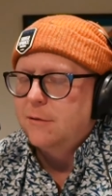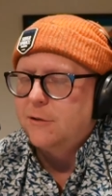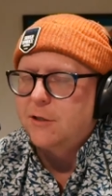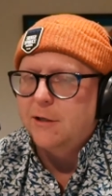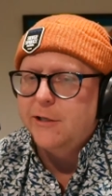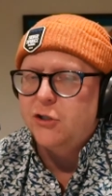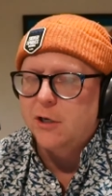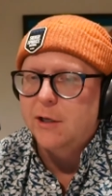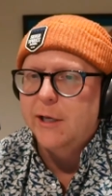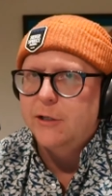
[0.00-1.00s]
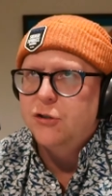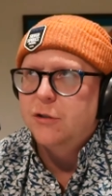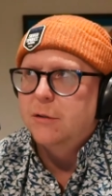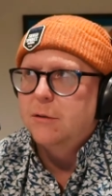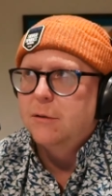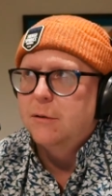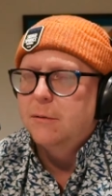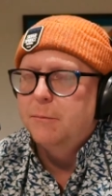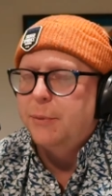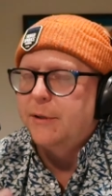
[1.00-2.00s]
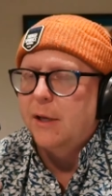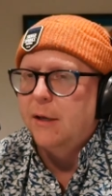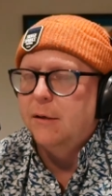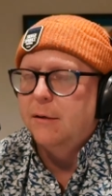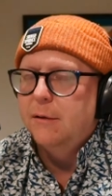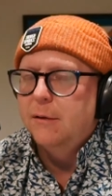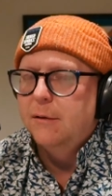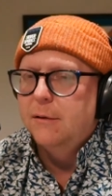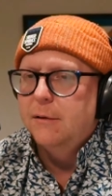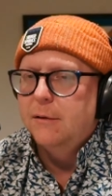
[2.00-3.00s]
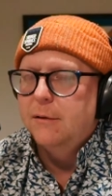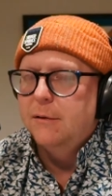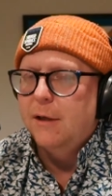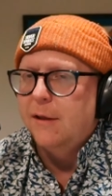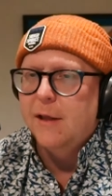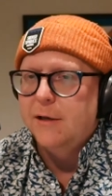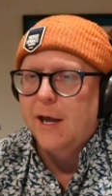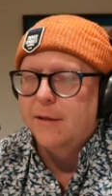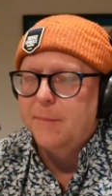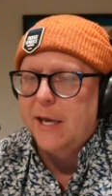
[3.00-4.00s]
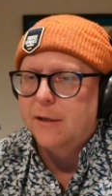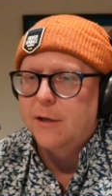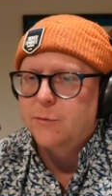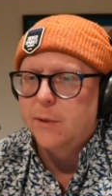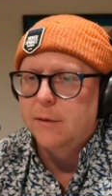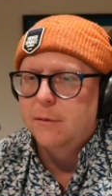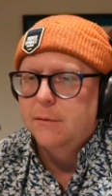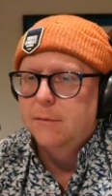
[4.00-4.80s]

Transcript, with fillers: There's a glitch in a glitch. Yeah. But then and then yeah, the bad guys win.